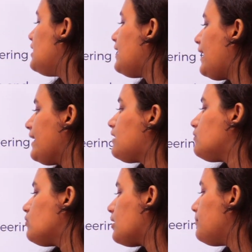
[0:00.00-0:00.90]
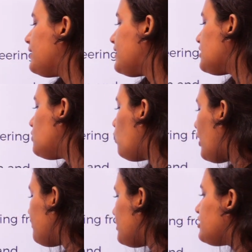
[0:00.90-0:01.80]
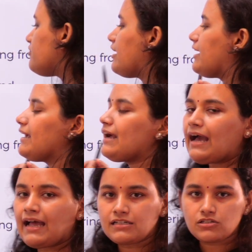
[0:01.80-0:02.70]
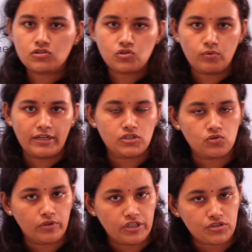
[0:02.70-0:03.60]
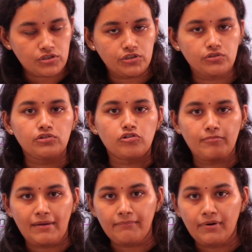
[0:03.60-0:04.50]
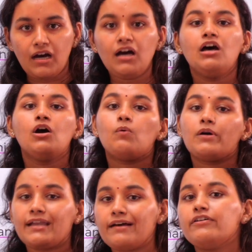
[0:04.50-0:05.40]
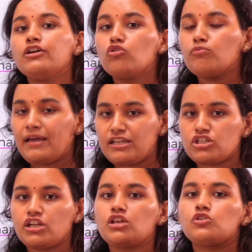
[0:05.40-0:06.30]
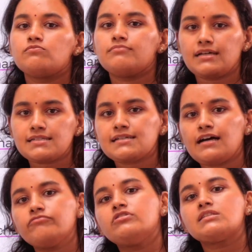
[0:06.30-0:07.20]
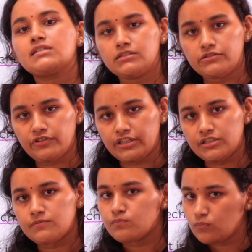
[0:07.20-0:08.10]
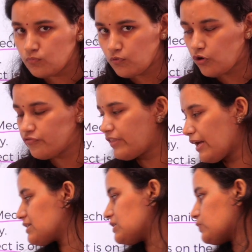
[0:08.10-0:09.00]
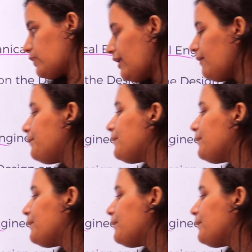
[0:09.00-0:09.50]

like completed a 1 month training at so and so institute. Remember, whatever you're mentioning, you must have the certificate of that as well.